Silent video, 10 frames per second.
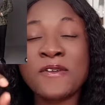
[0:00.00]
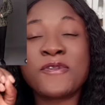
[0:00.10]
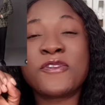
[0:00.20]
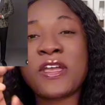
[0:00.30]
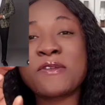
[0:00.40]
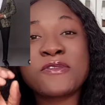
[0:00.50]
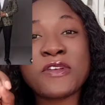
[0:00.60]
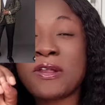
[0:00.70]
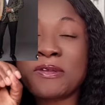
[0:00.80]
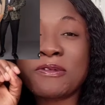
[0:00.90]
Very,
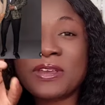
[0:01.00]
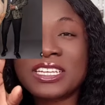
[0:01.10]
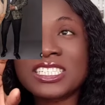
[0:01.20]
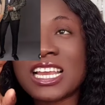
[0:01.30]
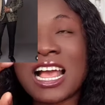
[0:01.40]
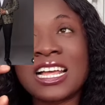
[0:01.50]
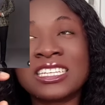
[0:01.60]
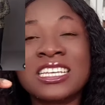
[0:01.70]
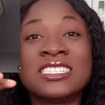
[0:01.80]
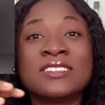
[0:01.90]
very rich, and
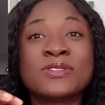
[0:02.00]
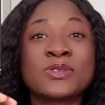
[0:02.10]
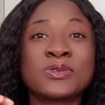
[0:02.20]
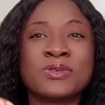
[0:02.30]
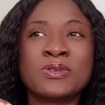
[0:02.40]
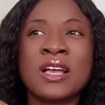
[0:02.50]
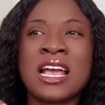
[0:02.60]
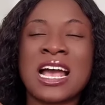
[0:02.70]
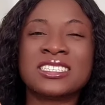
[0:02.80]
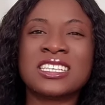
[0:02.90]
he's into,
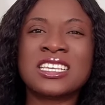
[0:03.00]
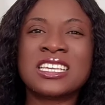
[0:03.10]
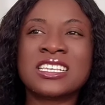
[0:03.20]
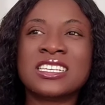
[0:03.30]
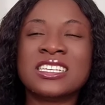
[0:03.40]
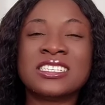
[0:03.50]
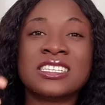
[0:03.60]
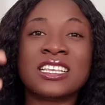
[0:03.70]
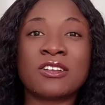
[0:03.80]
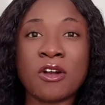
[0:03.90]
I think he's in
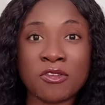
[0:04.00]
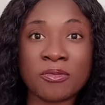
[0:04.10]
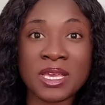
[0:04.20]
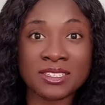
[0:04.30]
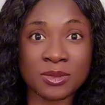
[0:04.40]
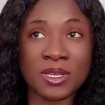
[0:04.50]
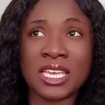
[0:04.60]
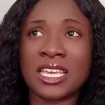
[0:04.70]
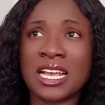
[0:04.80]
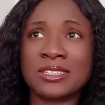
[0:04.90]
the government,
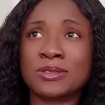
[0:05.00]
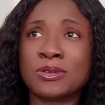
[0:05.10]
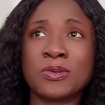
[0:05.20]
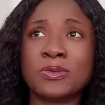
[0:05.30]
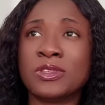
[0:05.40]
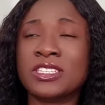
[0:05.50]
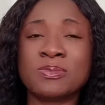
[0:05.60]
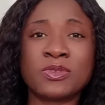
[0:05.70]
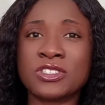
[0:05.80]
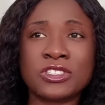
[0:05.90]
okay? I don't know his
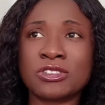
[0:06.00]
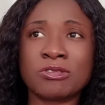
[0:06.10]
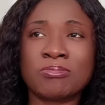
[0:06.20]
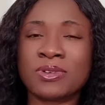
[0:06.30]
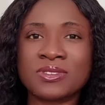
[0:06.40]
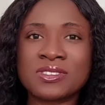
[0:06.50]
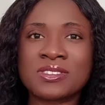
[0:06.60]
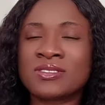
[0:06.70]
position, but